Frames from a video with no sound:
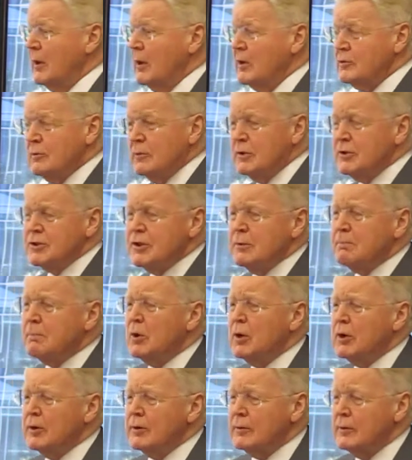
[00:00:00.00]
So what's the
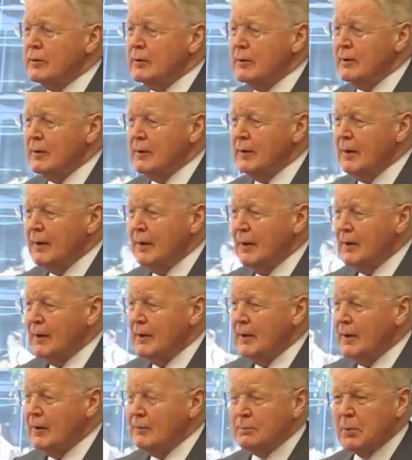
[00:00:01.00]
point
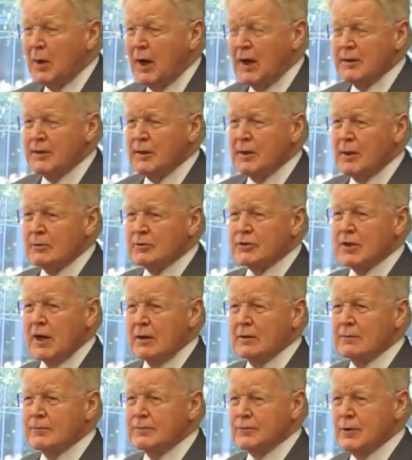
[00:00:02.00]
of priding
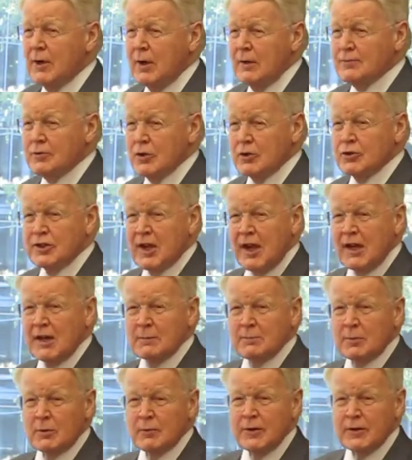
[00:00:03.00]
ourselves of
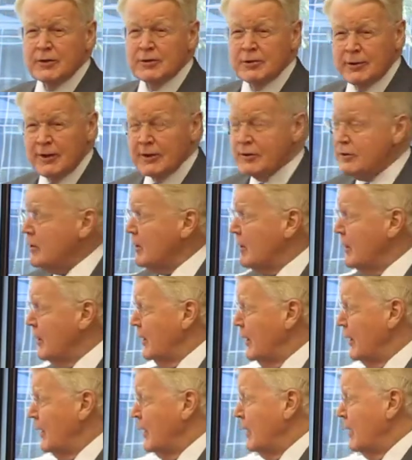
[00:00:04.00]
sustainable fisheries
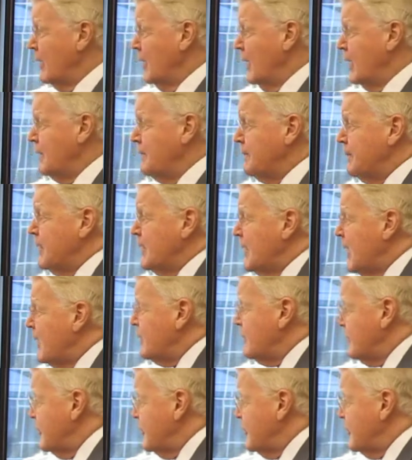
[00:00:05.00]
if we then